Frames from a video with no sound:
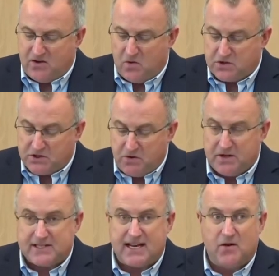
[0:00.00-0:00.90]

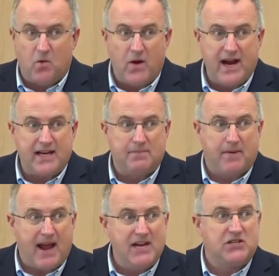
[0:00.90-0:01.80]
students had to wait
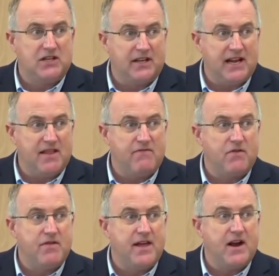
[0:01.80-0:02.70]
patiently
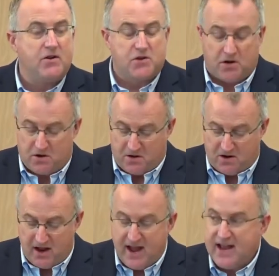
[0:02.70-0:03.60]
for their
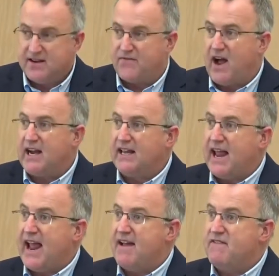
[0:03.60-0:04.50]
turn to finally
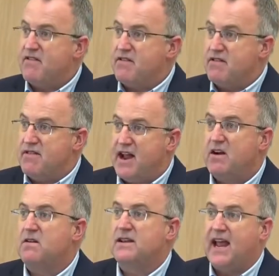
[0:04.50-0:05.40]
have
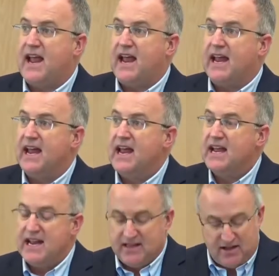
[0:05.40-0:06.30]
their day
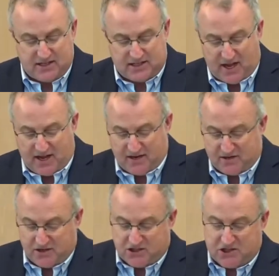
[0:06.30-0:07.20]
in the sun,
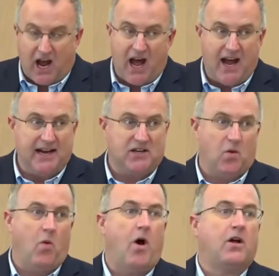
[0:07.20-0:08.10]
to shine, to
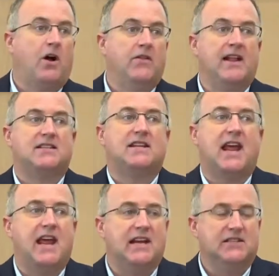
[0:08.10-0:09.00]
walk on that
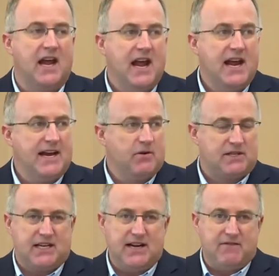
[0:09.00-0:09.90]
stage and
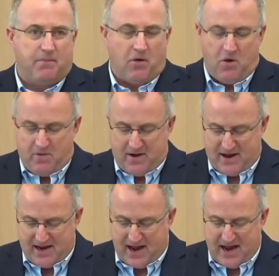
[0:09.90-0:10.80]
receive diploma
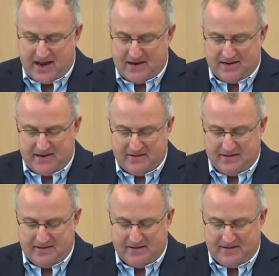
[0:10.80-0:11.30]
in hand.